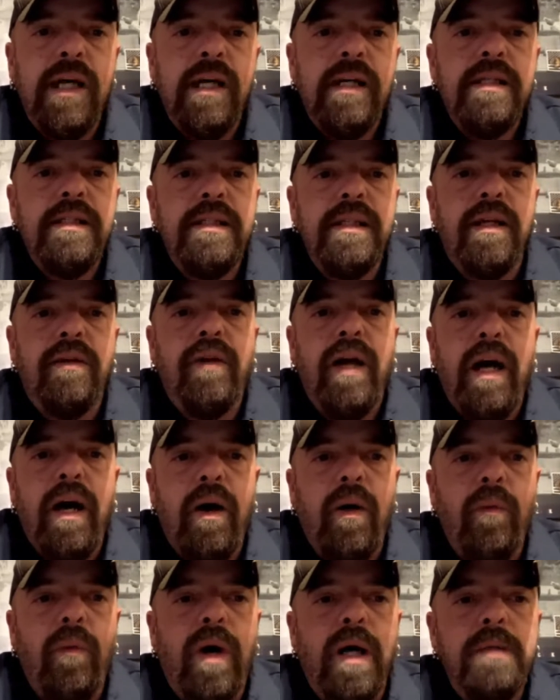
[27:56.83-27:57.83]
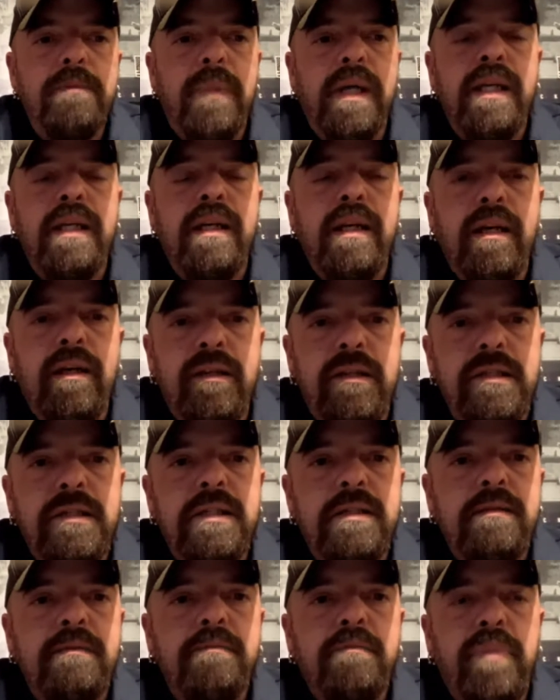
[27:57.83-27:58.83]
sit around, watch my
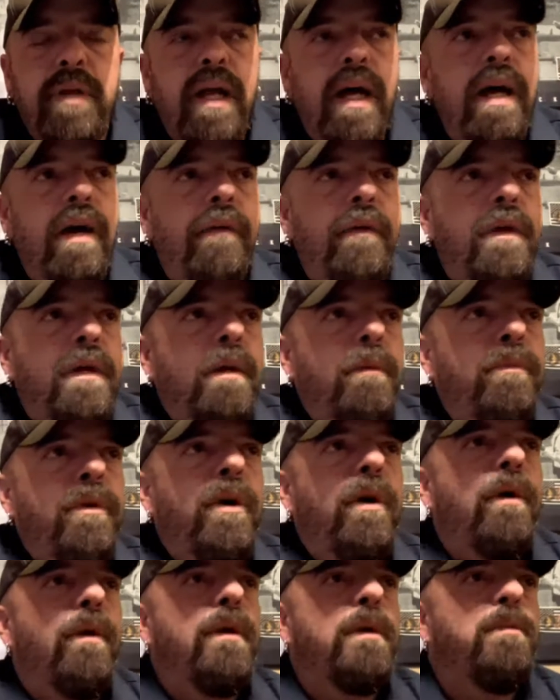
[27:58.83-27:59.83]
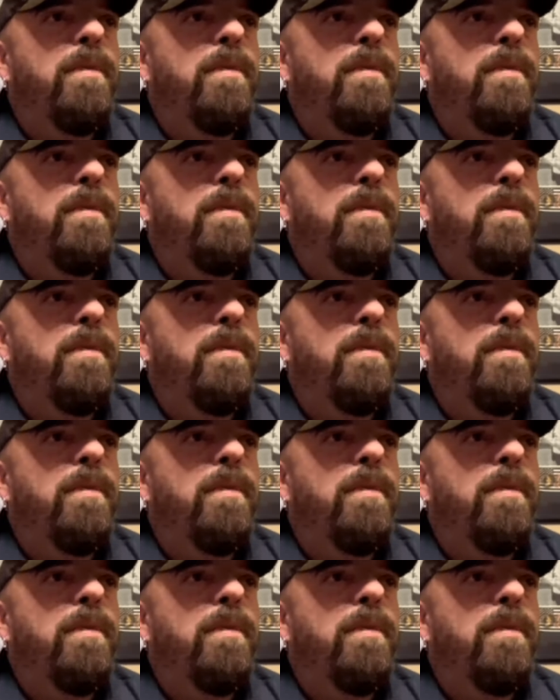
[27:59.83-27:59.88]
kids play on their computers,